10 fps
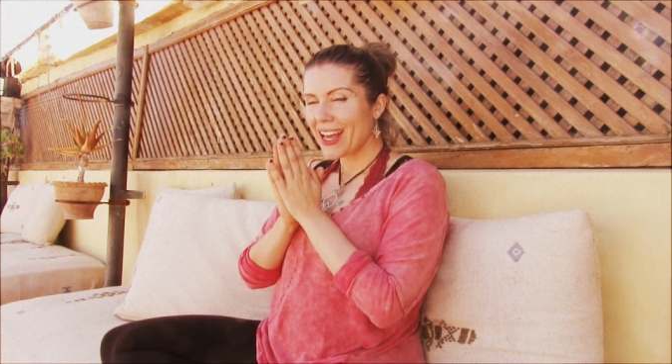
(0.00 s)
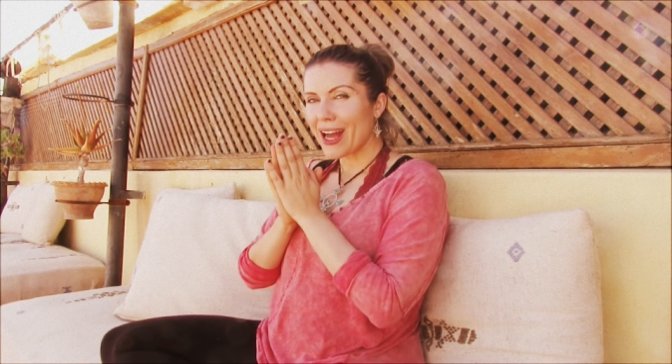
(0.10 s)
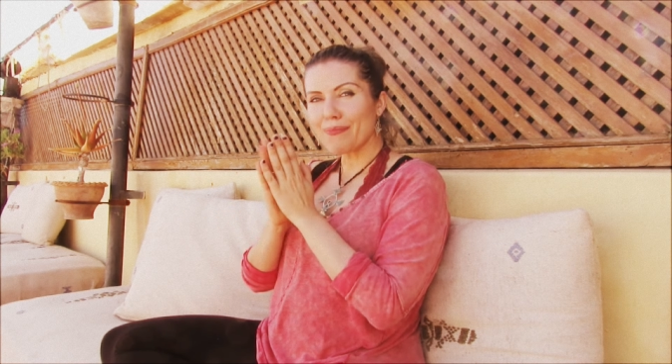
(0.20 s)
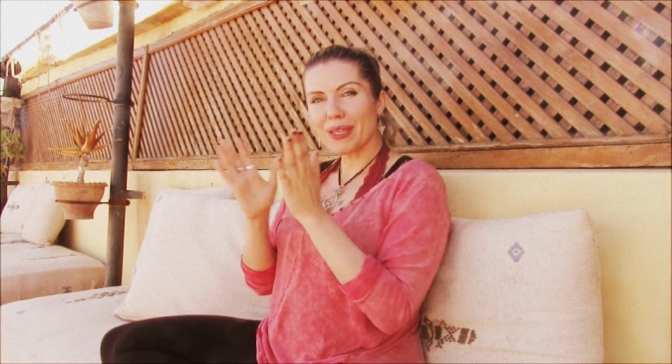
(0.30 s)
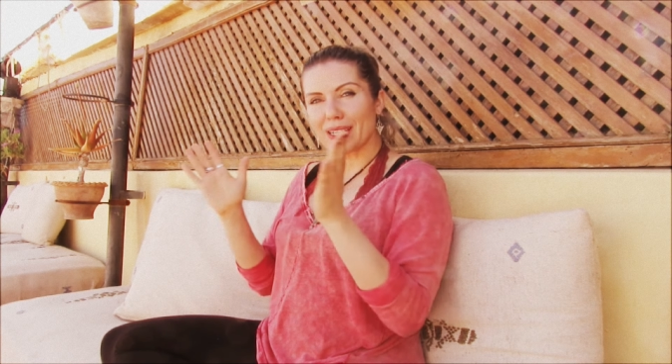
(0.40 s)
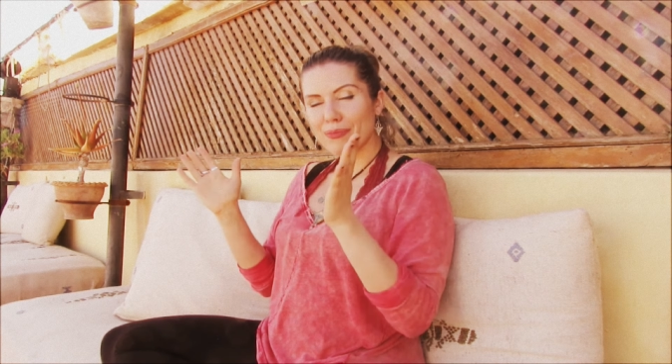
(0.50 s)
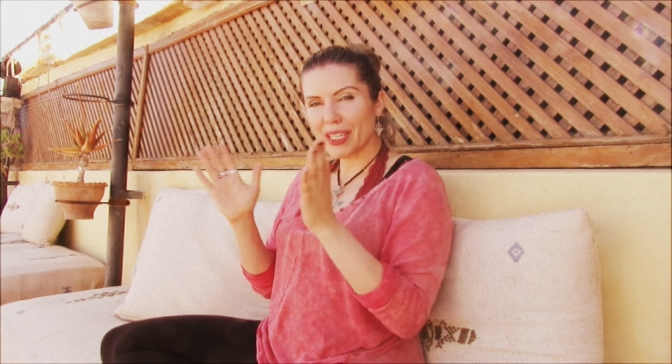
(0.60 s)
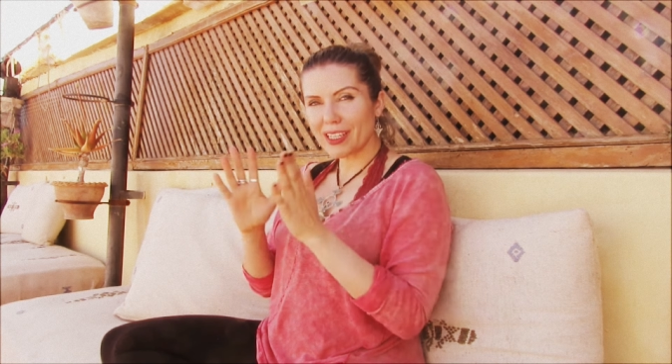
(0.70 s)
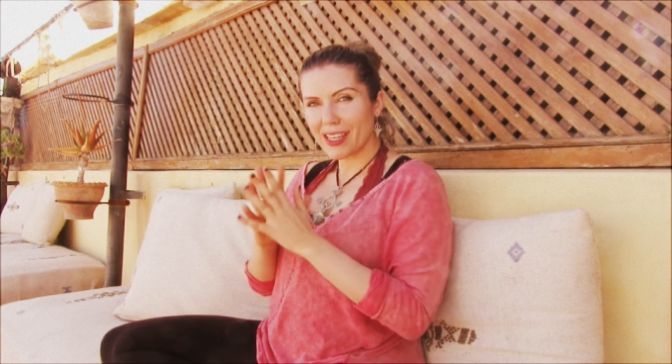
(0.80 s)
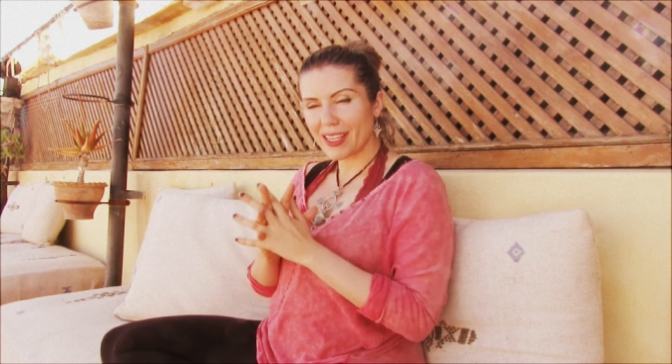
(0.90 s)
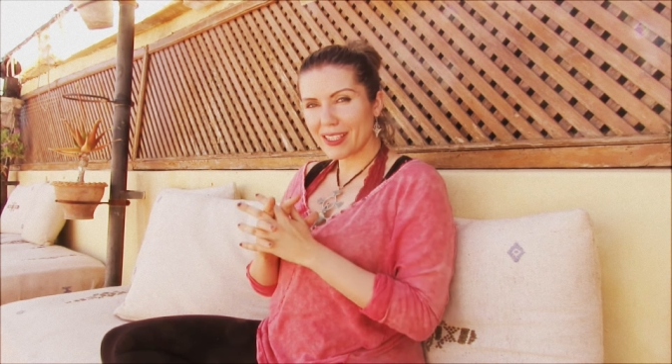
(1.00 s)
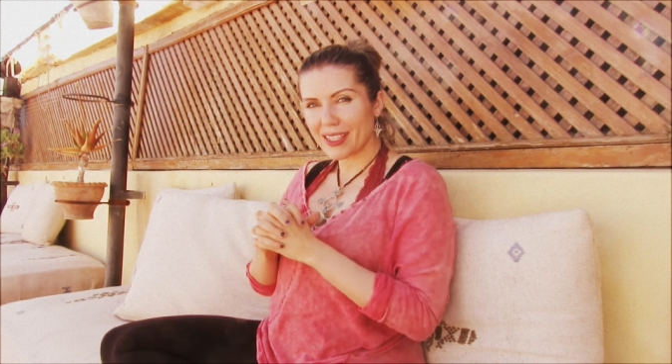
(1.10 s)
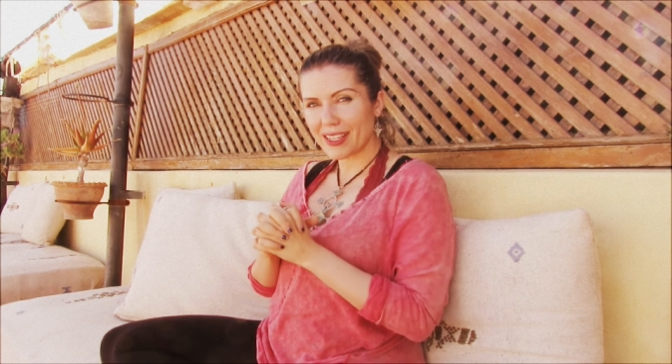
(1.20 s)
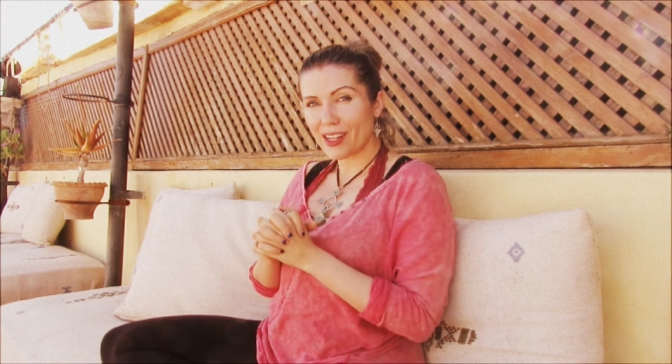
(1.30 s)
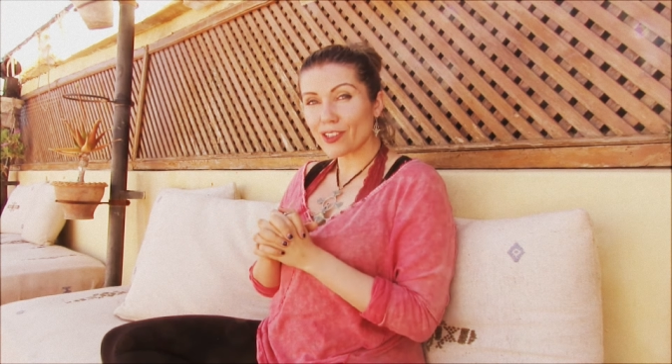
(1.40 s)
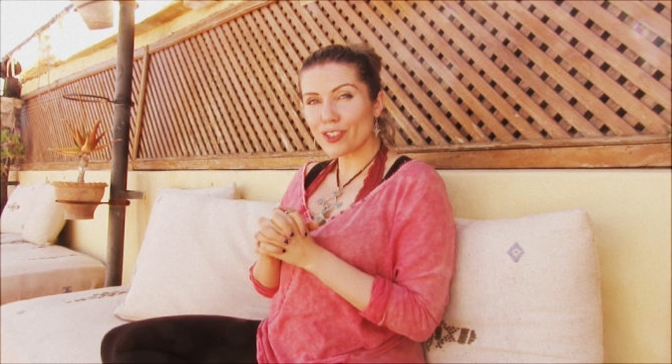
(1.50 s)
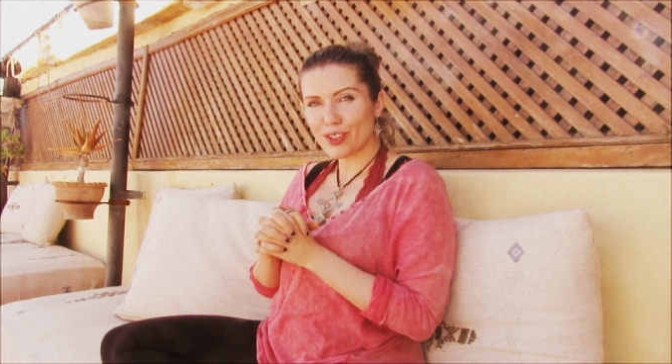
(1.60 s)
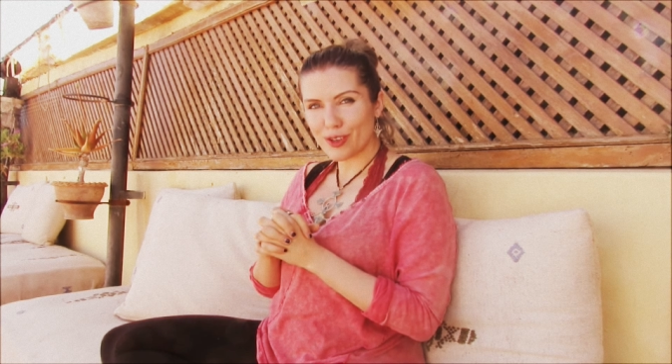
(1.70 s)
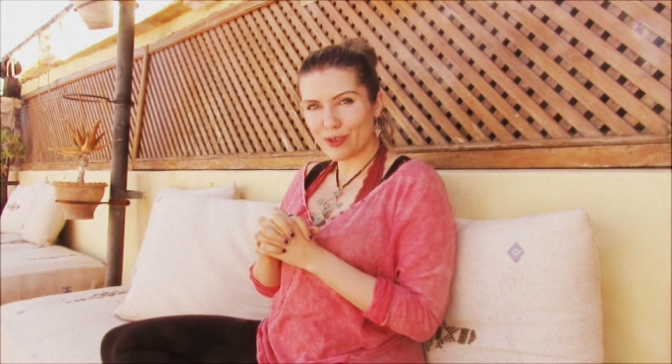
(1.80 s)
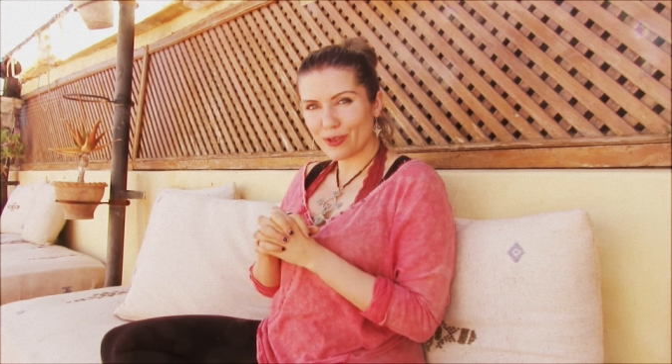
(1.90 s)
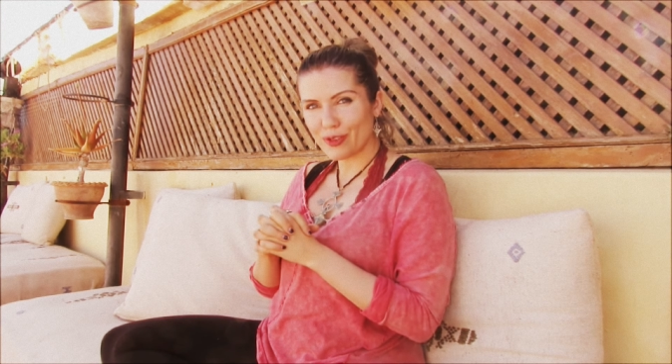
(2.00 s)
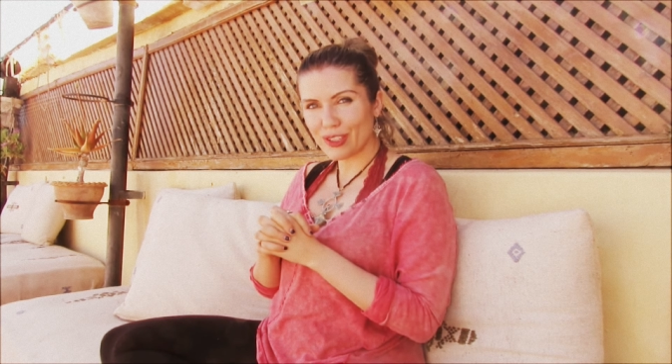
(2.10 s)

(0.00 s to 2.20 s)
A big, big kiss, and I'll see you